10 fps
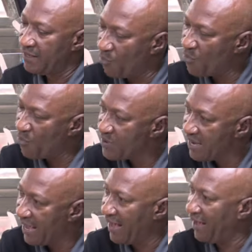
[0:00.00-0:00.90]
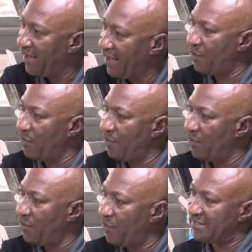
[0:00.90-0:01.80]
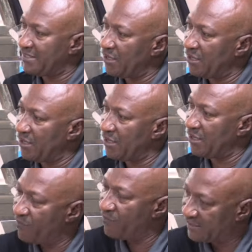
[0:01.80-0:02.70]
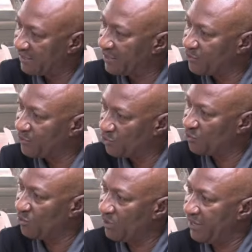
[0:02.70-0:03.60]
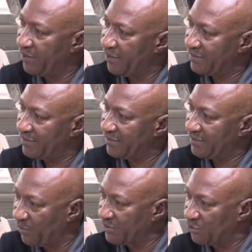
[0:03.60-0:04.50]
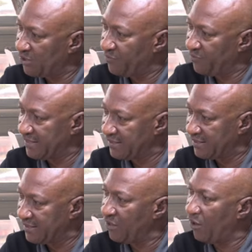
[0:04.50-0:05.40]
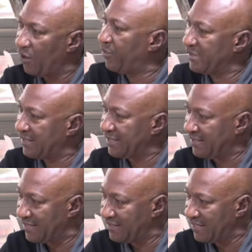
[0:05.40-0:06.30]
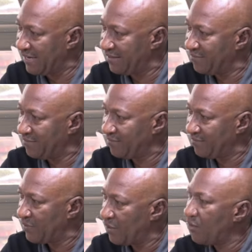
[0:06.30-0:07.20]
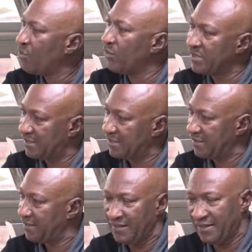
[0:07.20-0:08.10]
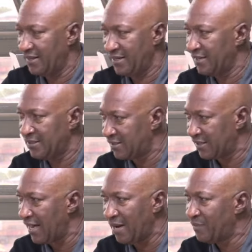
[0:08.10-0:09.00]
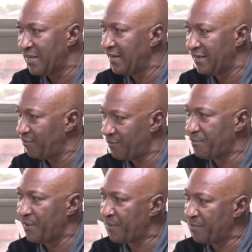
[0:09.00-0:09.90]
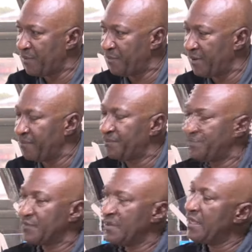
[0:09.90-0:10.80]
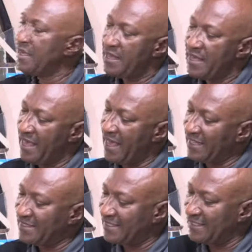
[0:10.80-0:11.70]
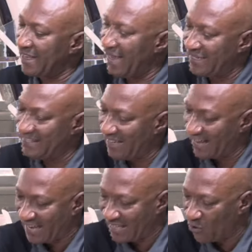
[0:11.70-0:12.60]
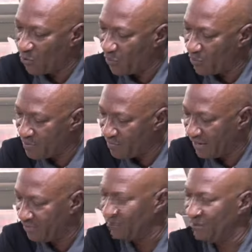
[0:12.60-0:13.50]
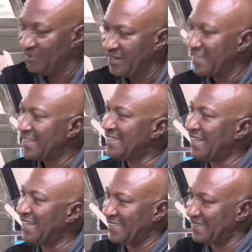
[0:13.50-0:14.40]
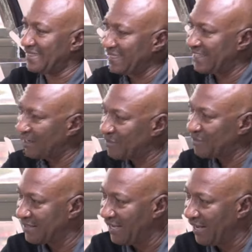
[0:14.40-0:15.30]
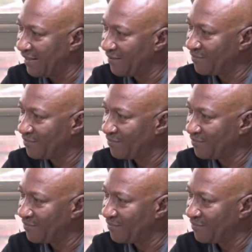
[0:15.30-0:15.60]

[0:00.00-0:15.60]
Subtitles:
Omo wea omo panya ese omo convert into the sports university or research center which is up there pepe. Enti adia yaye opo bi man yesterday games na